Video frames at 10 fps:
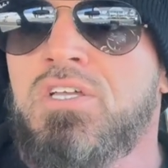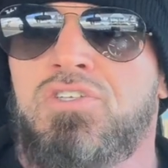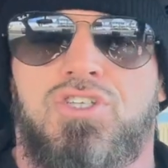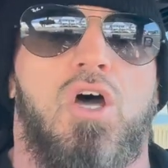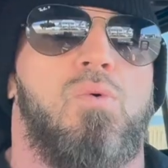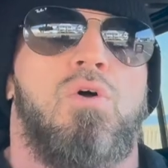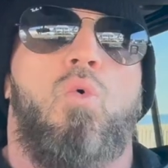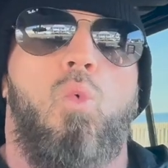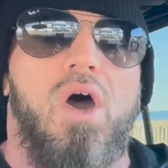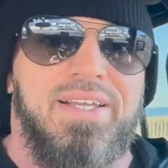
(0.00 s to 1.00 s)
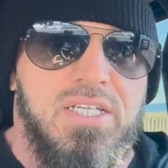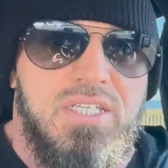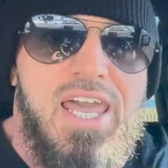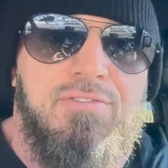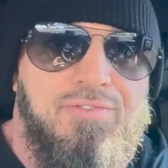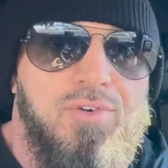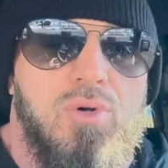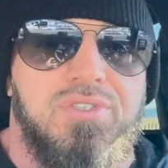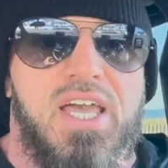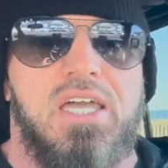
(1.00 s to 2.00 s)
So what is a
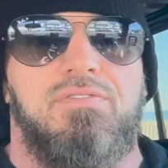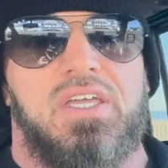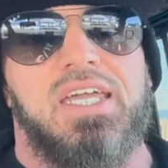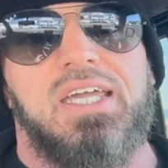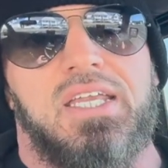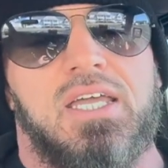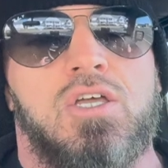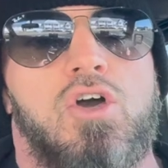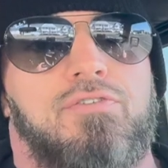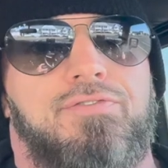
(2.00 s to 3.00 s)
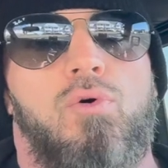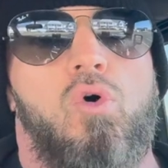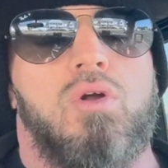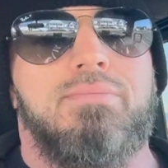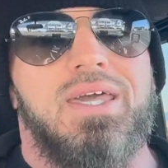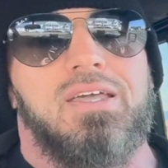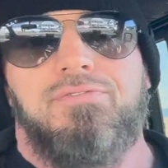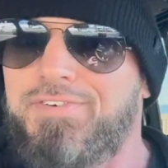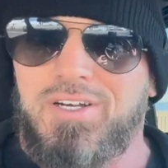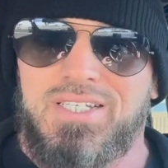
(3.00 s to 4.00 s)
full day of eating for me?
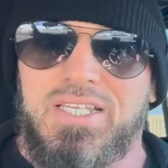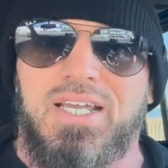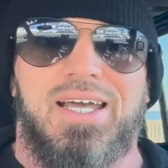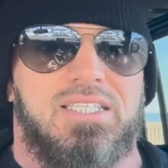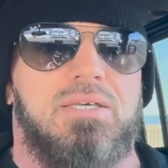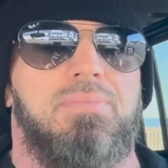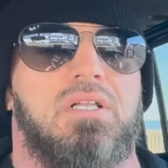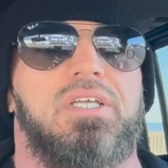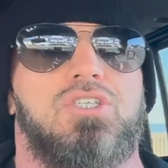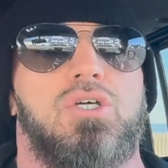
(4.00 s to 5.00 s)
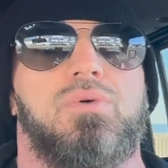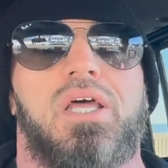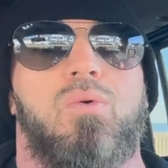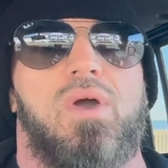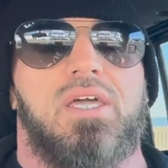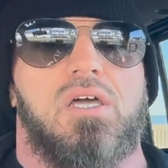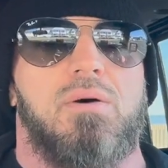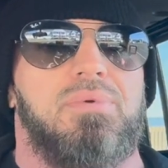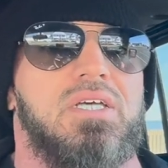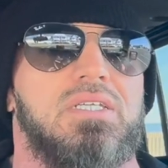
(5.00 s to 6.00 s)
First thing I typically do when I wake
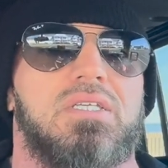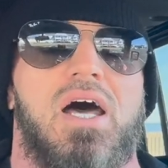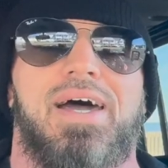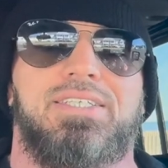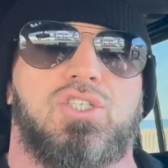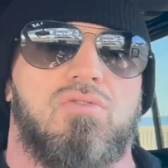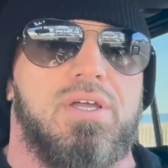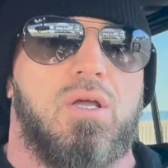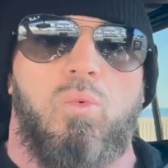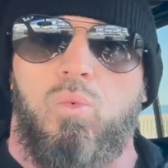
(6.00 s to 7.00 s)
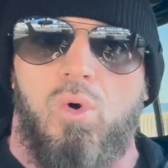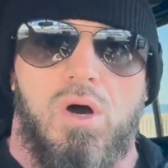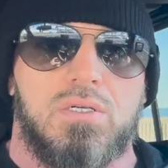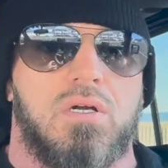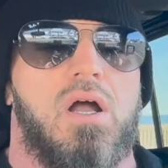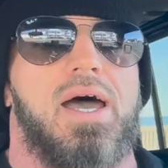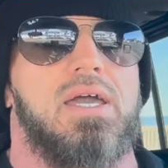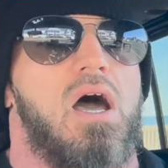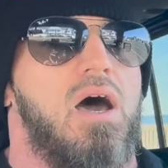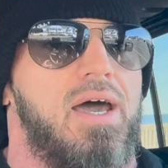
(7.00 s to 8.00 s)
up is I drink water. I
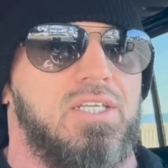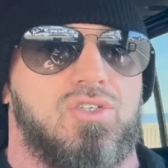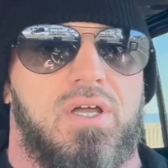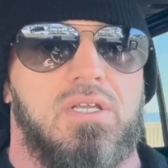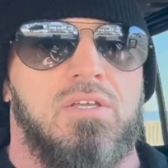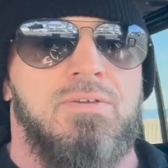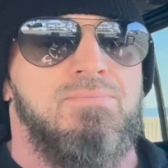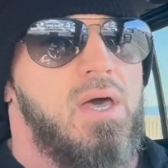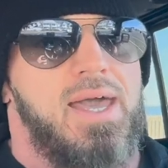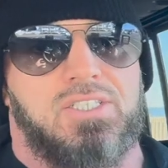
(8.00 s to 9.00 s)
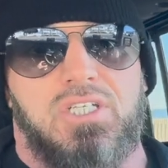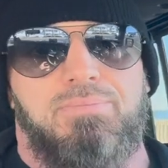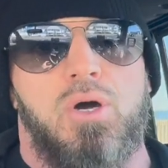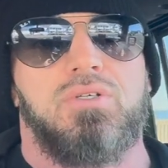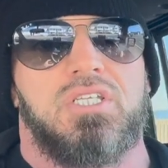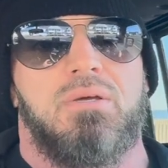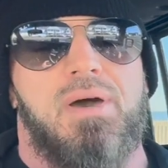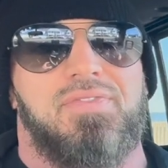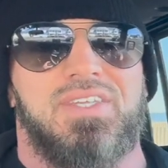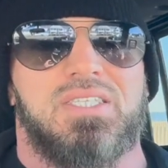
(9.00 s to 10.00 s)
hydrate. I actually posted
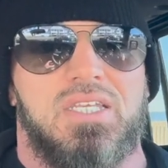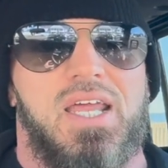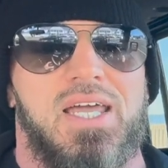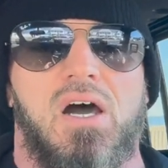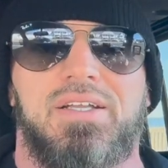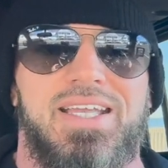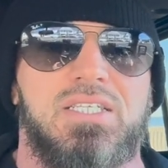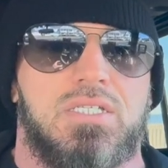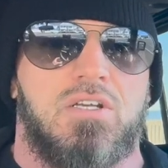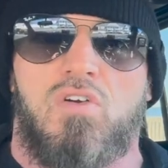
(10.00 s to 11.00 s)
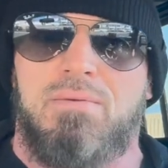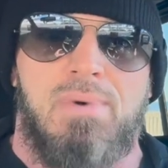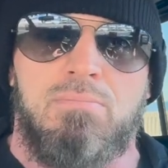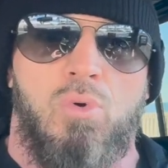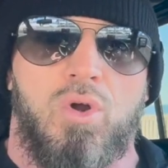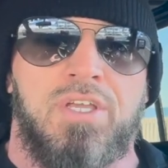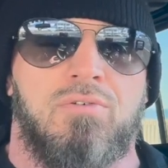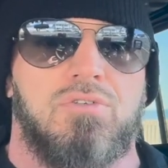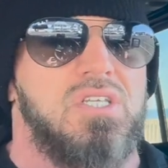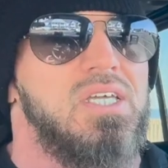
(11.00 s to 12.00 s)
about this today on Instagram, my morning
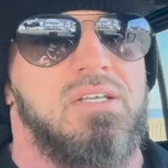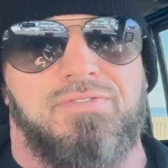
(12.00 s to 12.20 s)
routine.